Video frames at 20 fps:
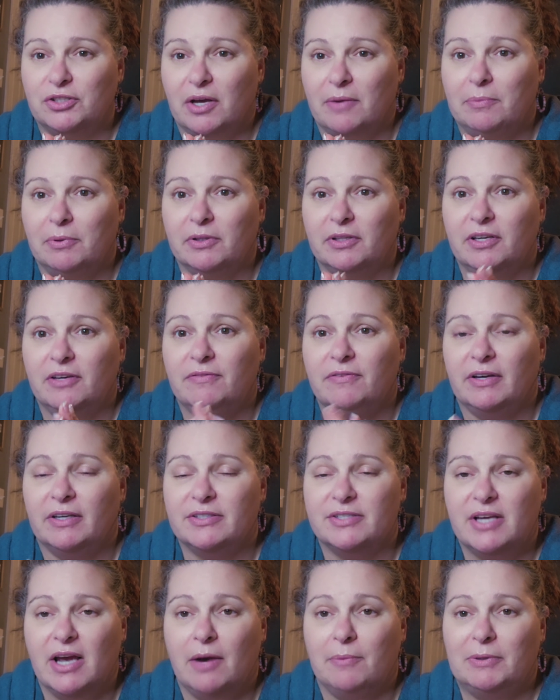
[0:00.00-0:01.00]
I believe,
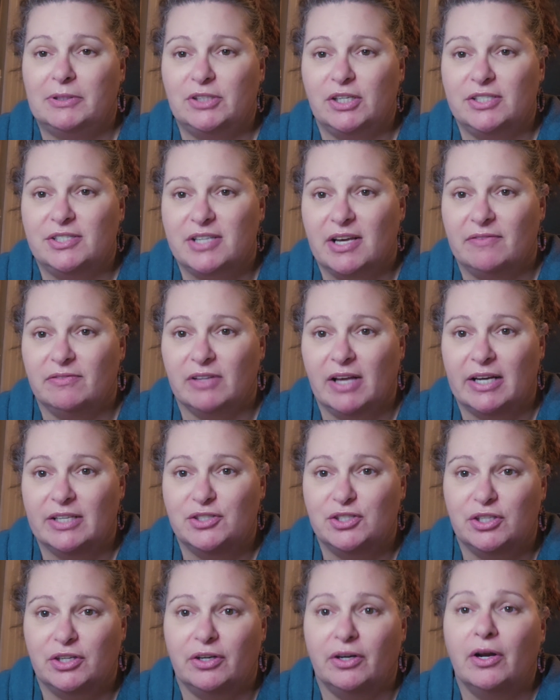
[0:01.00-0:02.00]
is how much I saved
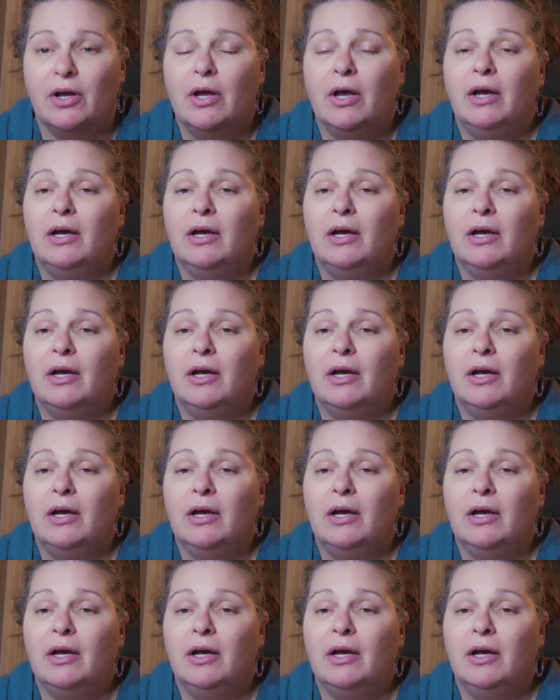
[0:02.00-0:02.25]
last year.